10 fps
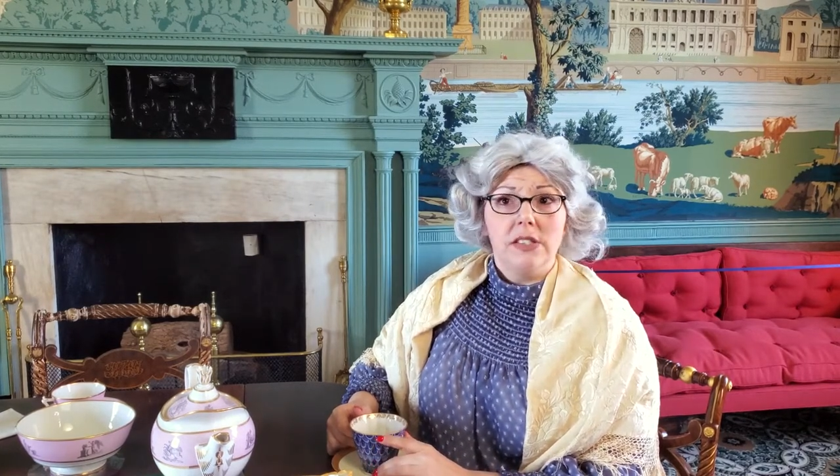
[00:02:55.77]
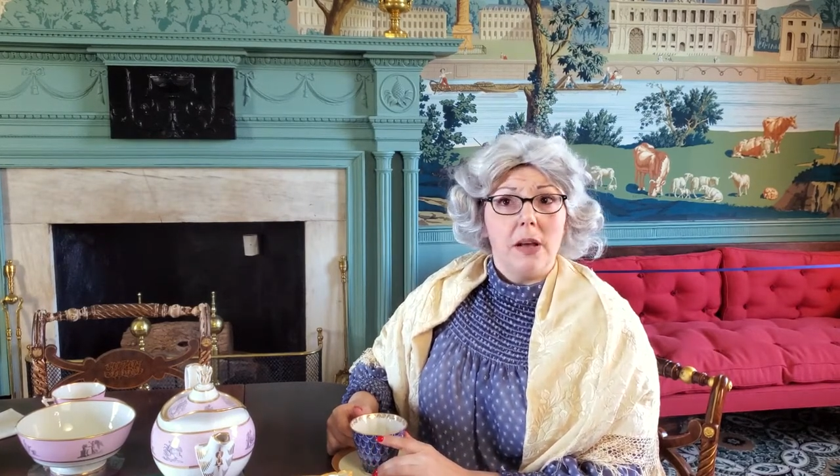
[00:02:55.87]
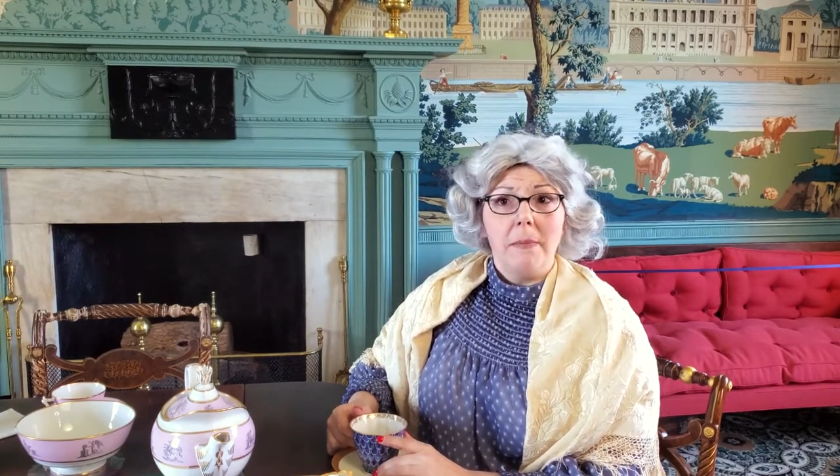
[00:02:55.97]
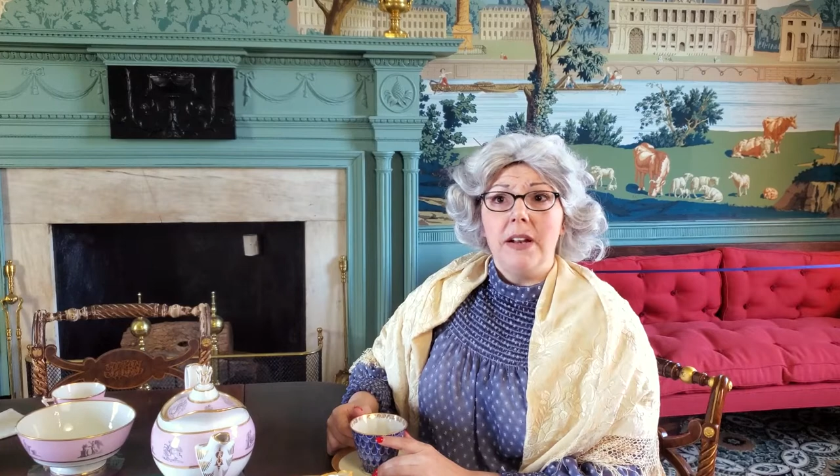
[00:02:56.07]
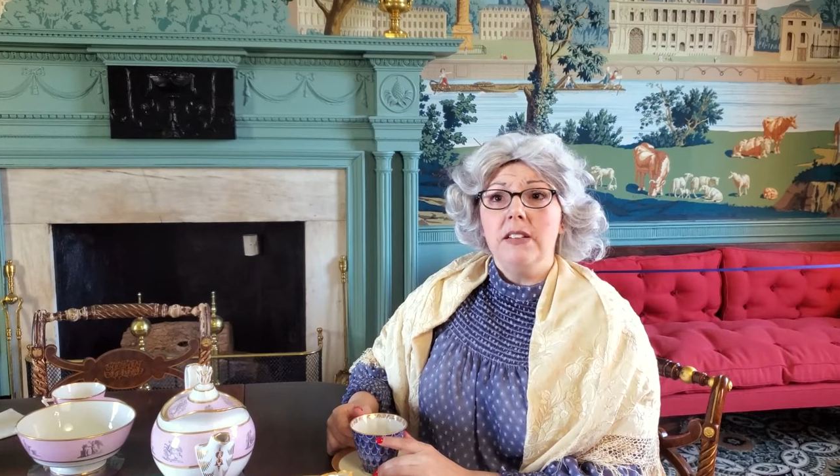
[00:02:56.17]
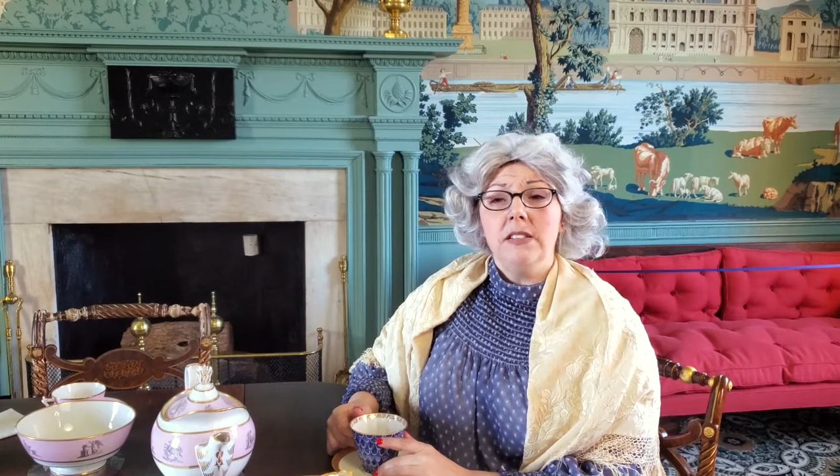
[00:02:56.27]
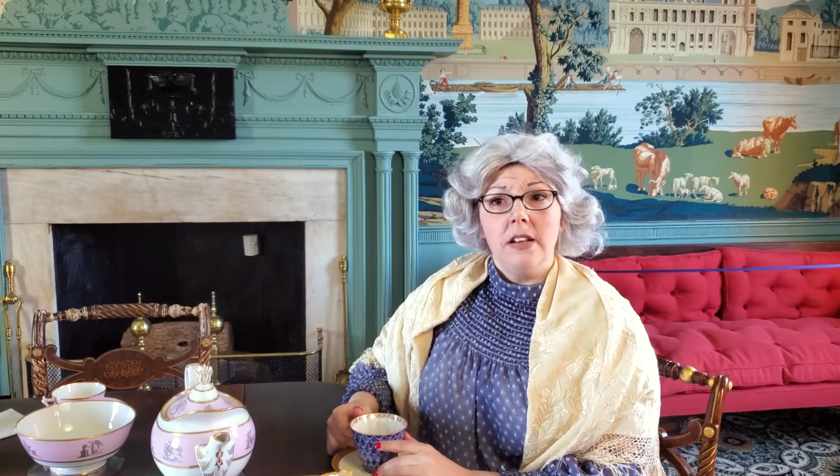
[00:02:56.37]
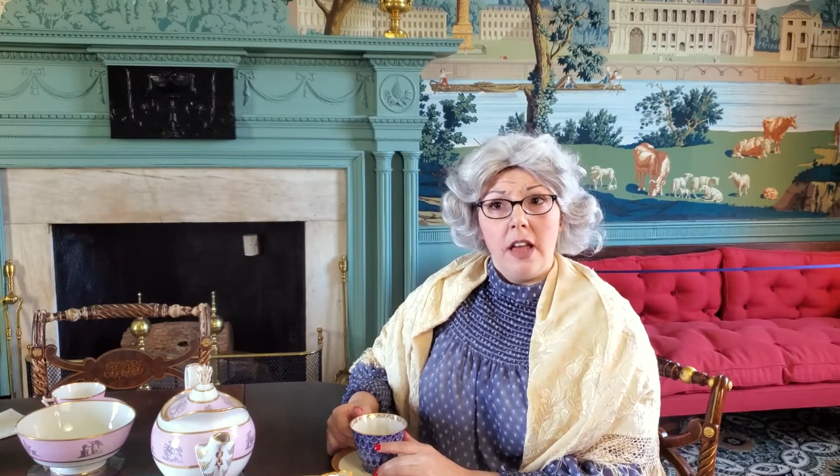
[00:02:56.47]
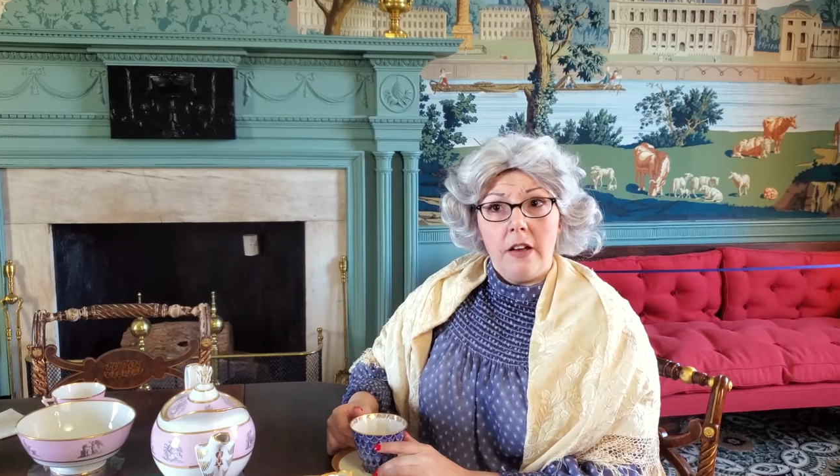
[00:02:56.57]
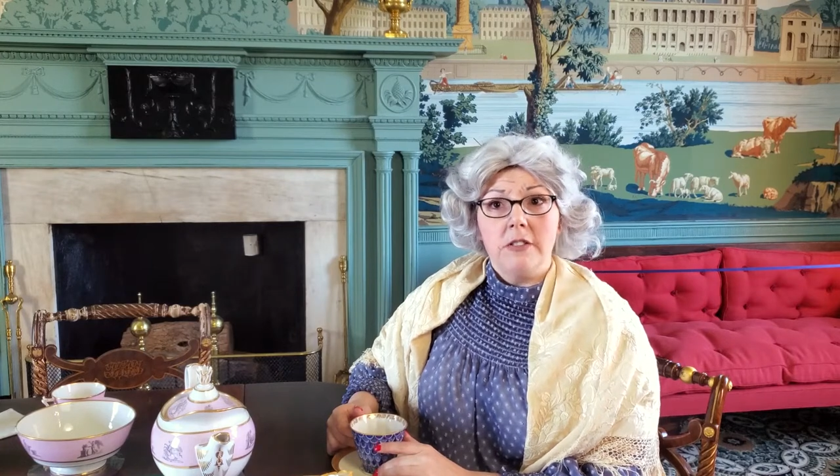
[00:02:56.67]
somebody is
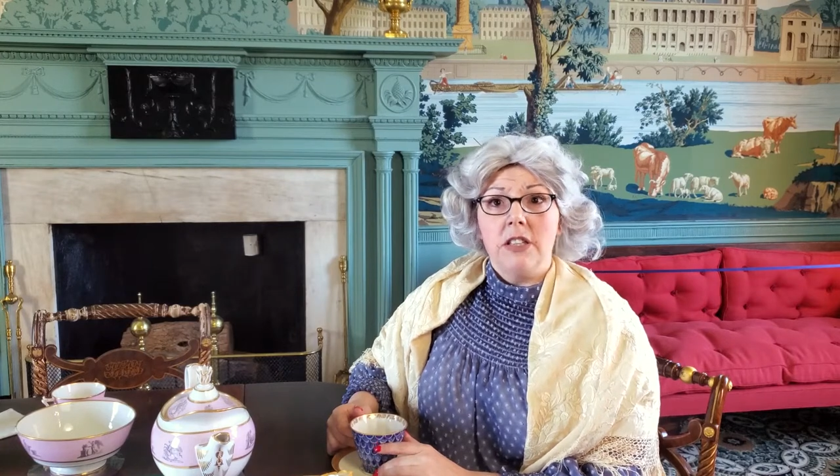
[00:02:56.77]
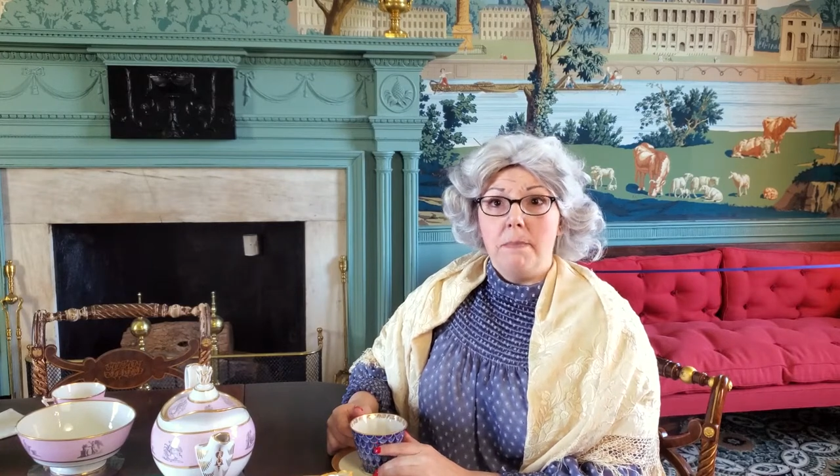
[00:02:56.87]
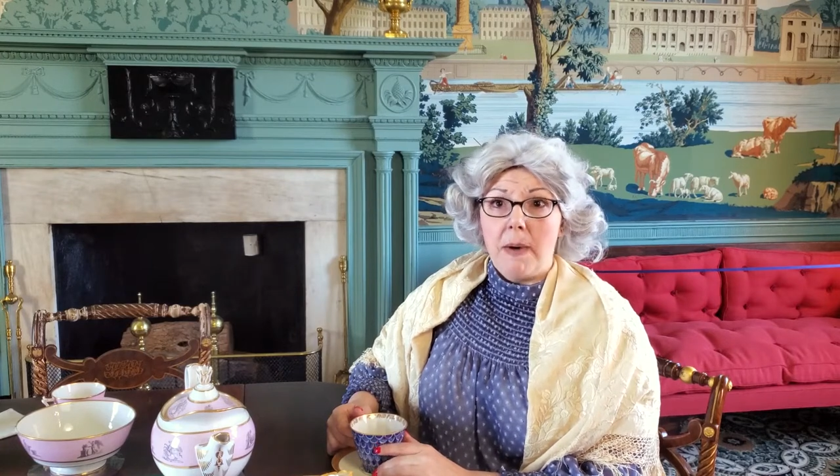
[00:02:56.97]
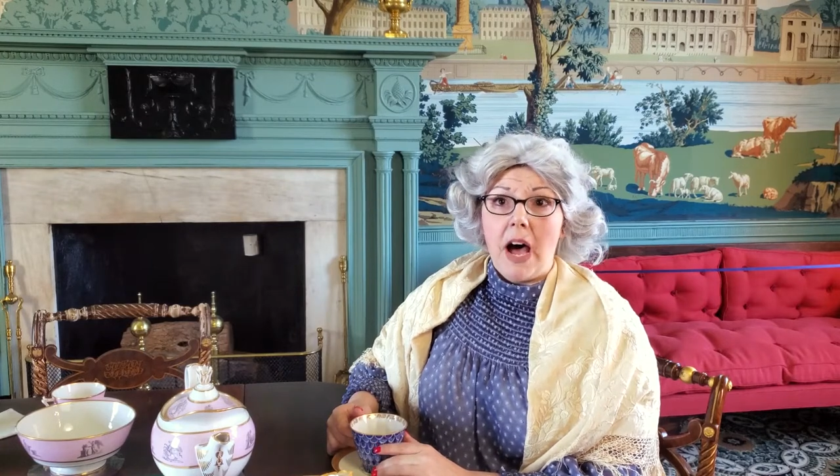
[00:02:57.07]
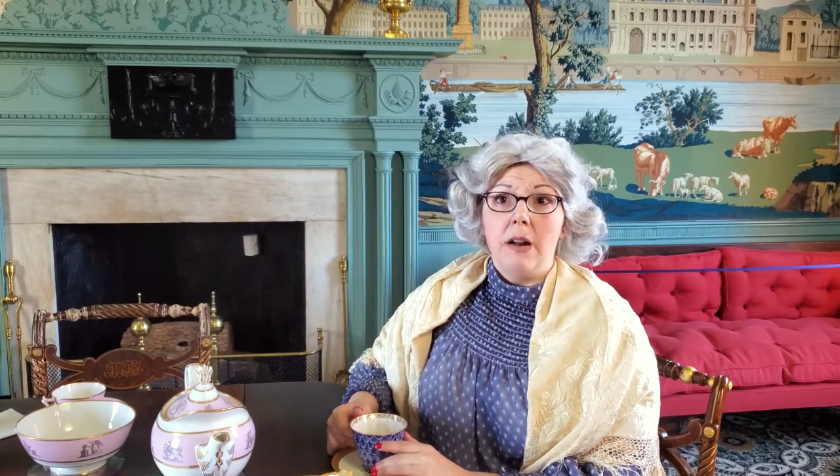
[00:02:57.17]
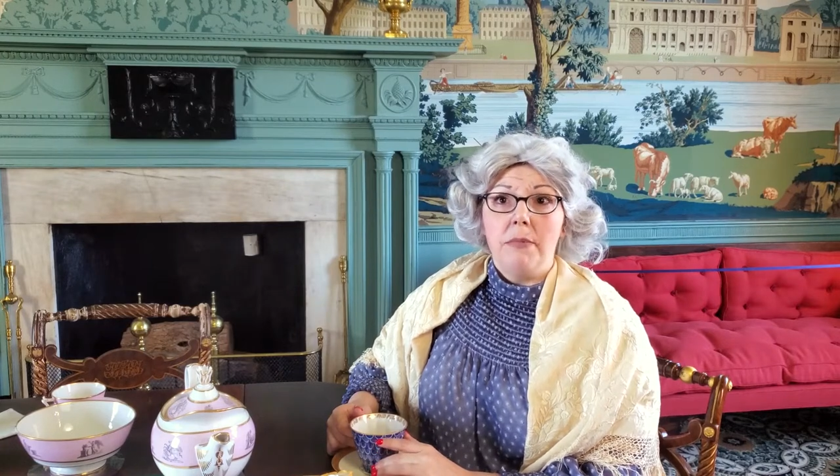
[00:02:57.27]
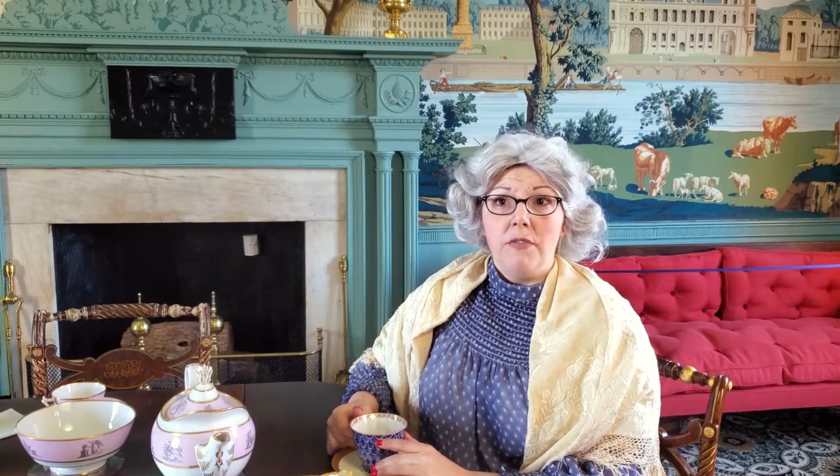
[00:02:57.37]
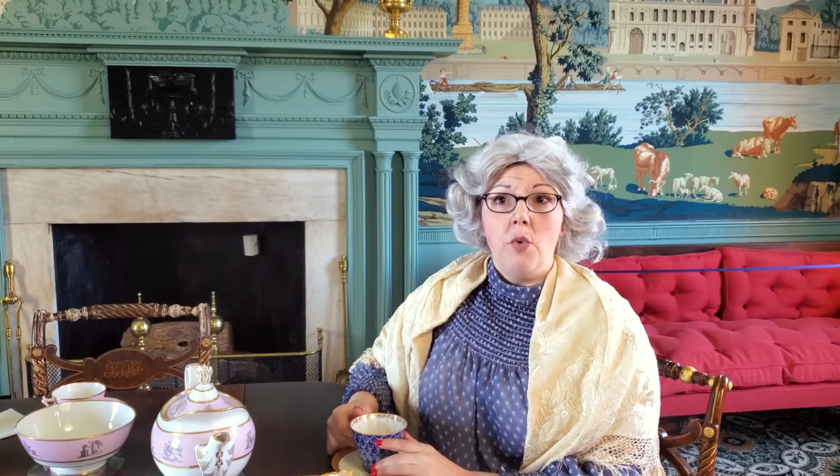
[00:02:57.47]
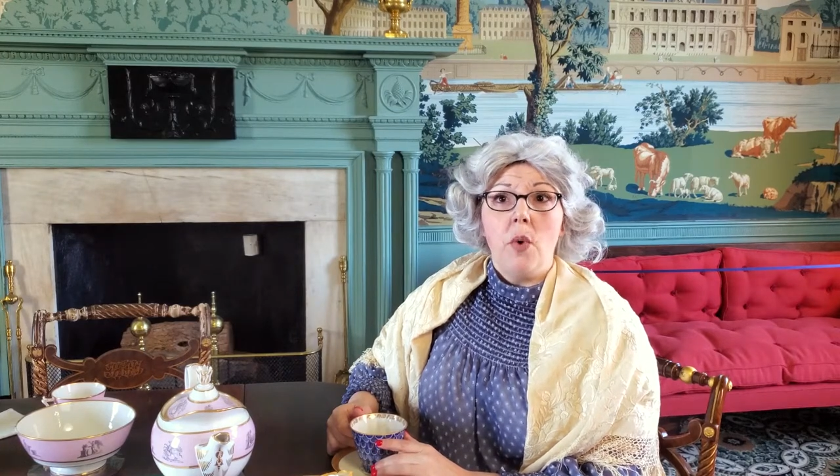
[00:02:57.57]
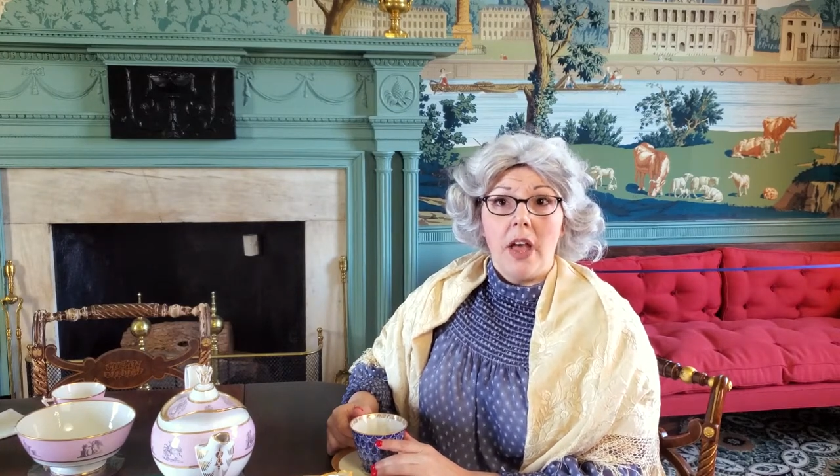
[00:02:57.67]
left at the bottom of
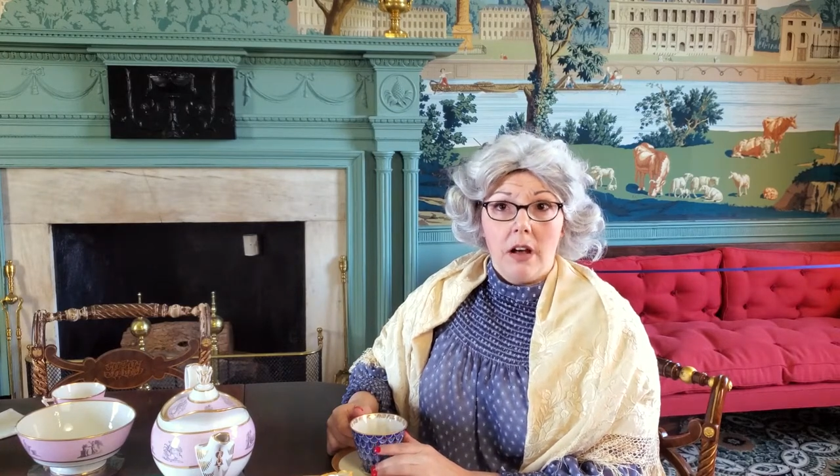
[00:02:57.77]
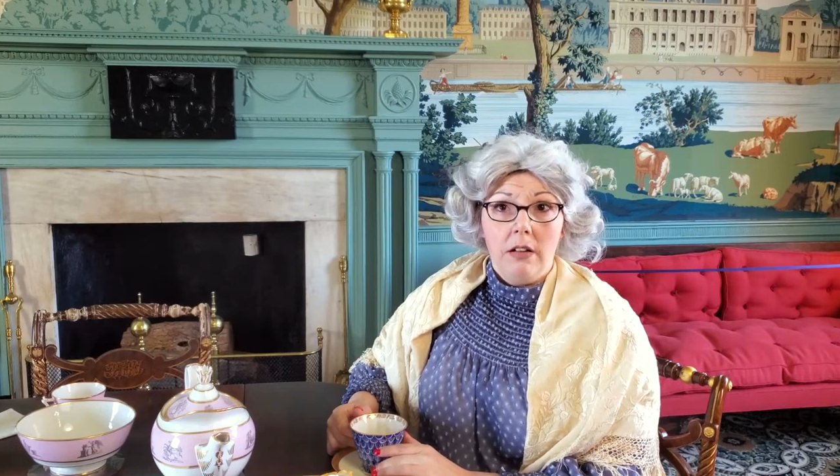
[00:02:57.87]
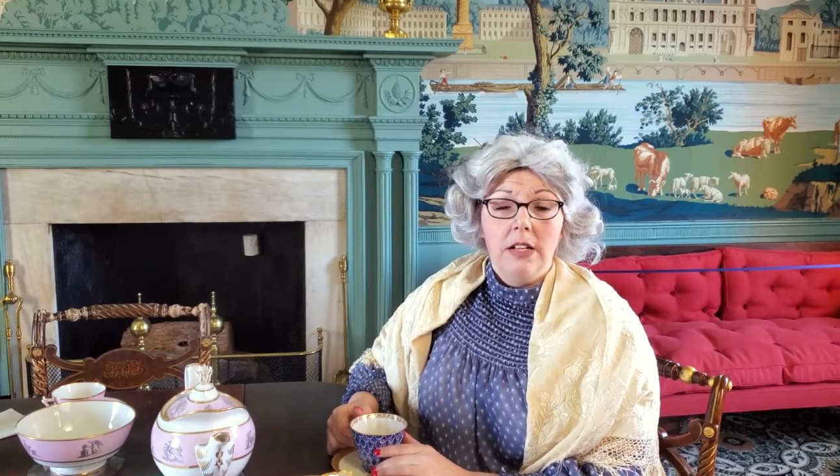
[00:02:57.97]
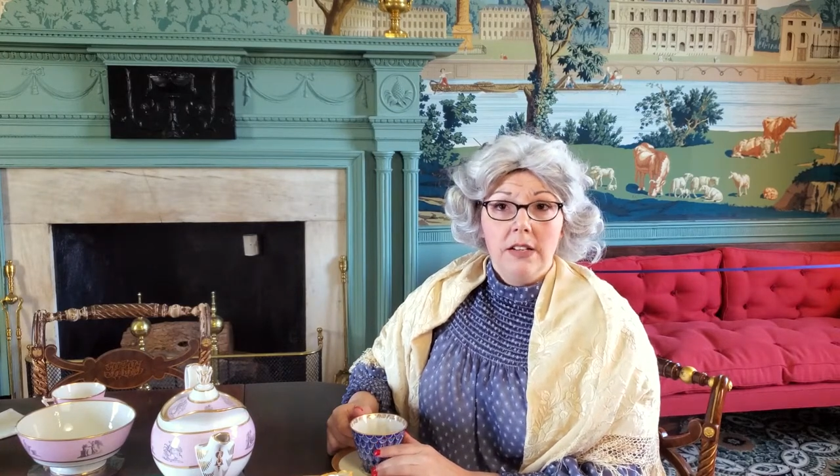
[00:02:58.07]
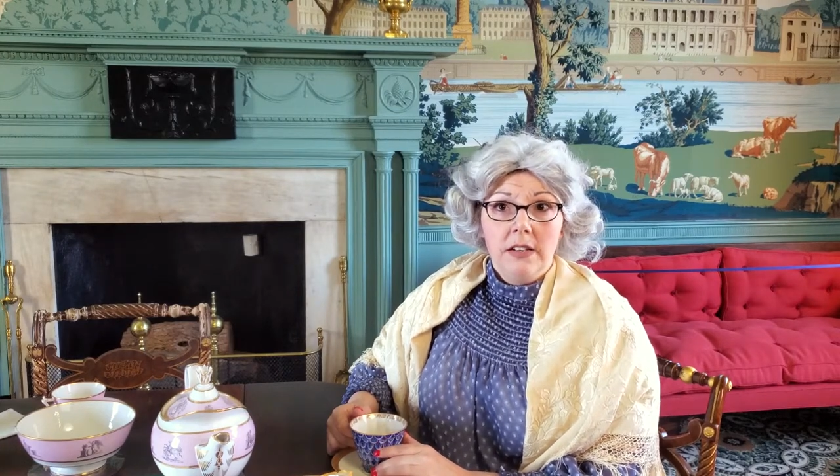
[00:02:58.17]
a well.